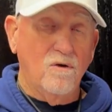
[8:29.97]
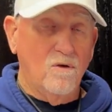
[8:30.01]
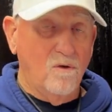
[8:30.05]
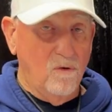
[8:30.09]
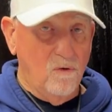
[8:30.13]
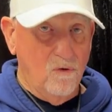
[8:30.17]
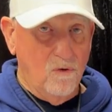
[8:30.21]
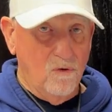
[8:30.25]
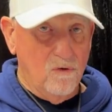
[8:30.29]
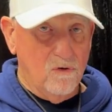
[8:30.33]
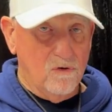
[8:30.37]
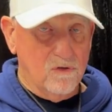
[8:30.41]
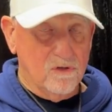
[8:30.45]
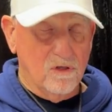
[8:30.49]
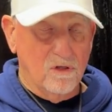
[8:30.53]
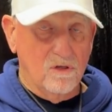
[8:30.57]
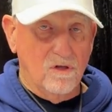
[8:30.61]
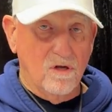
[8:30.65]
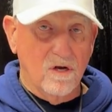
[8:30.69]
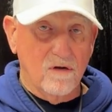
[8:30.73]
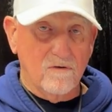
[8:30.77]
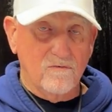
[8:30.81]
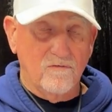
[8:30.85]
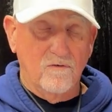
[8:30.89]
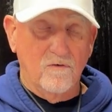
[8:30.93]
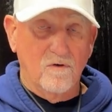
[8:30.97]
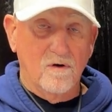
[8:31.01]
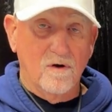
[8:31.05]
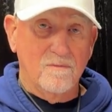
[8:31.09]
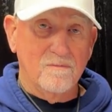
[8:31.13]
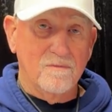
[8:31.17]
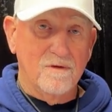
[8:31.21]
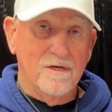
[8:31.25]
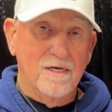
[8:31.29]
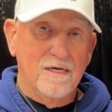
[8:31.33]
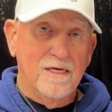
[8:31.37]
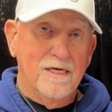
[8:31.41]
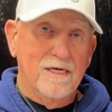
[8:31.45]
or the long form,
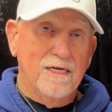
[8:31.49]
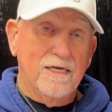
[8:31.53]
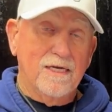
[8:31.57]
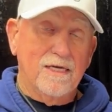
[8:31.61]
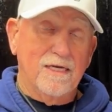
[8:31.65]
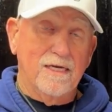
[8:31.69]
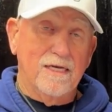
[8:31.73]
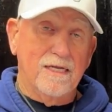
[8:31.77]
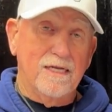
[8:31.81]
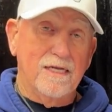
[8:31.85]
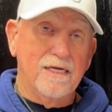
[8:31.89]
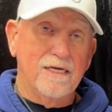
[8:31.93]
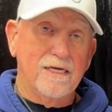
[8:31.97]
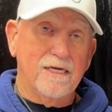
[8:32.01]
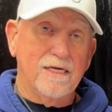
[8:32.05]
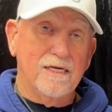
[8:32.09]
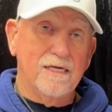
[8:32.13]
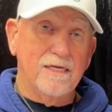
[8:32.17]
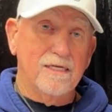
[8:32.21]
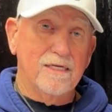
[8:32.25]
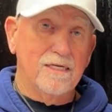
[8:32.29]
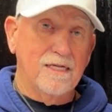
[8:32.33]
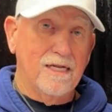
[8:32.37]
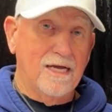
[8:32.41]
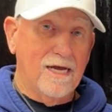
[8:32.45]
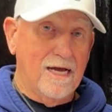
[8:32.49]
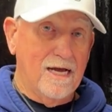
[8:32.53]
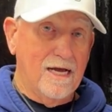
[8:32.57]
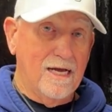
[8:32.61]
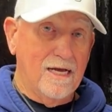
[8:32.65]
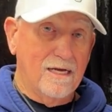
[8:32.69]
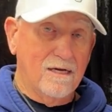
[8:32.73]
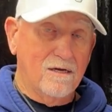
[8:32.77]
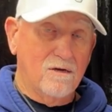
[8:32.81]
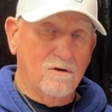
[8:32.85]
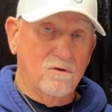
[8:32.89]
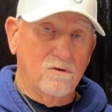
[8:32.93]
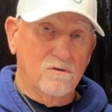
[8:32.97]
quería que la
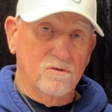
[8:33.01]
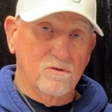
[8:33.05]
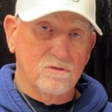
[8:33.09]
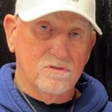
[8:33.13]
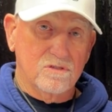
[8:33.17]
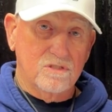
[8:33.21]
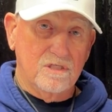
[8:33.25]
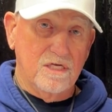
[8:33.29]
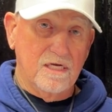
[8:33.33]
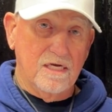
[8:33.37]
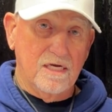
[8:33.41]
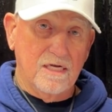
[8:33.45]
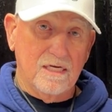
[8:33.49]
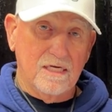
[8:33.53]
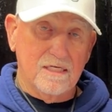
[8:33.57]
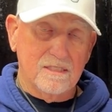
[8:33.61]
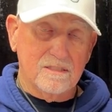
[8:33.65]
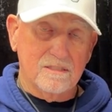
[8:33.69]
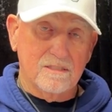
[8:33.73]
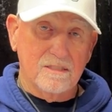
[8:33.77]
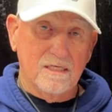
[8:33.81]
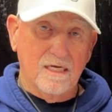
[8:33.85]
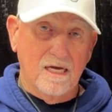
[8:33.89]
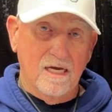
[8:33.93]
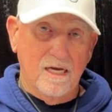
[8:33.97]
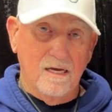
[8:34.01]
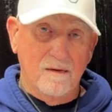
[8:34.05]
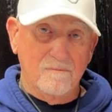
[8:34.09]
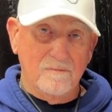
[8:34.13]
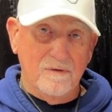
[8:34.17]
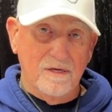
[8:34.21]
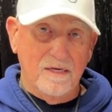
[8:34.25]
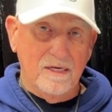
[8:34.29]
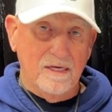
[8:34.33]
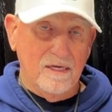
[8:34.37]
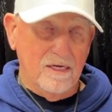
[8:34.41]
conocieras a mi